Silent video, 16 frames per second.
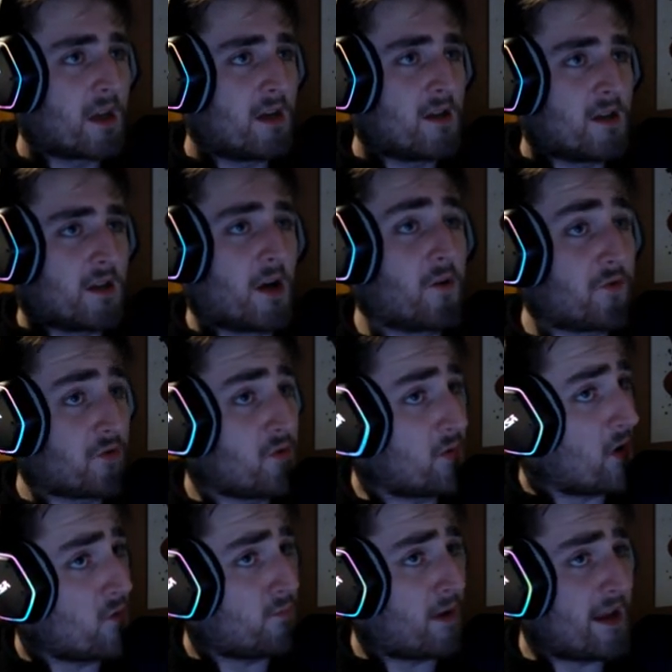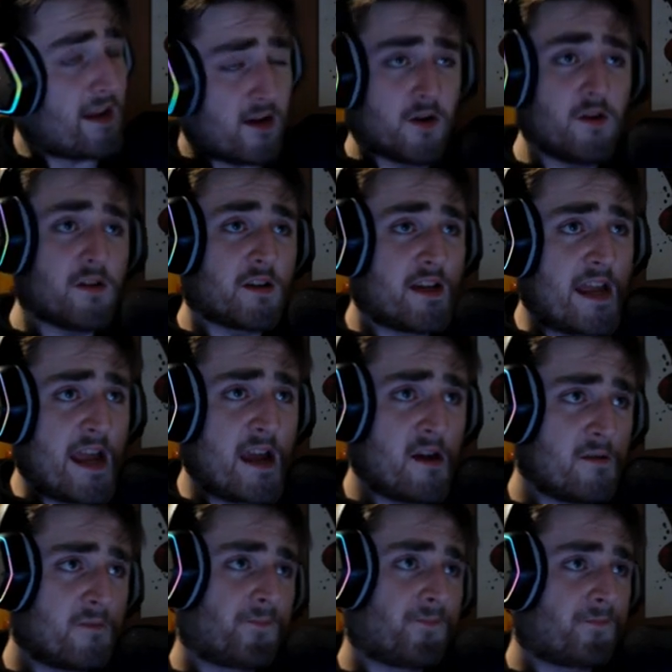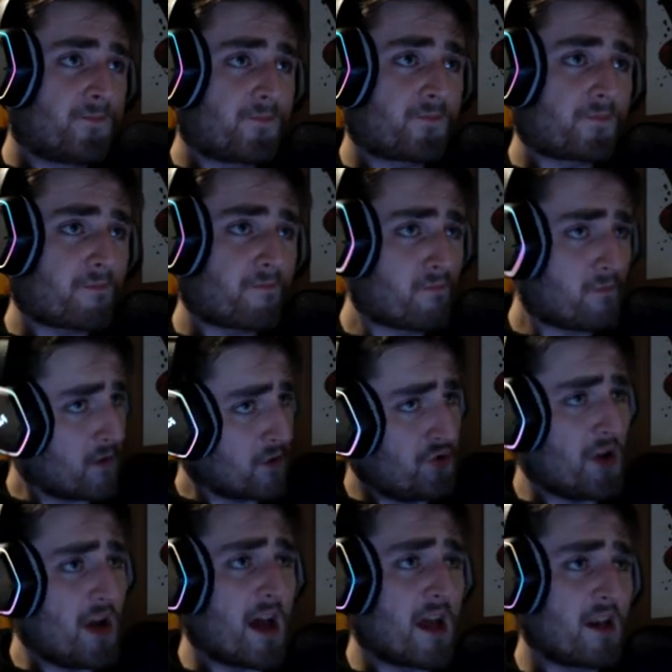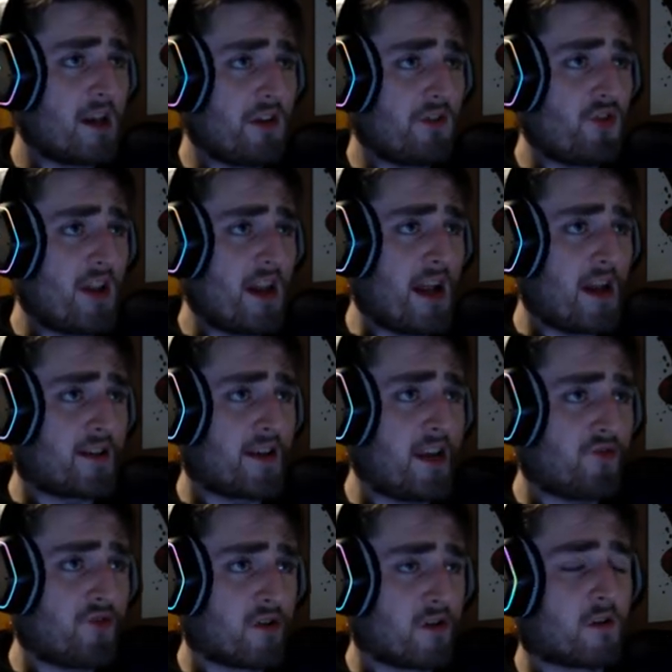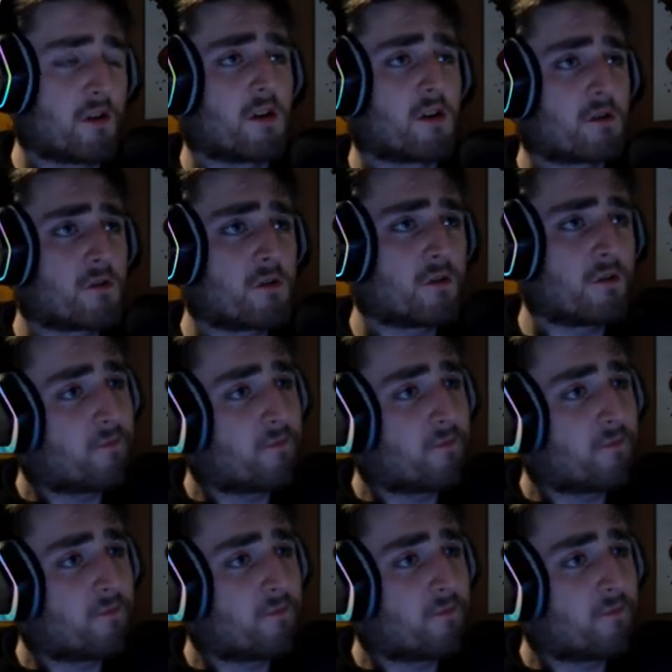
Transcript: Don't you go playing hooky now. You gotta listen to that teacher of yours.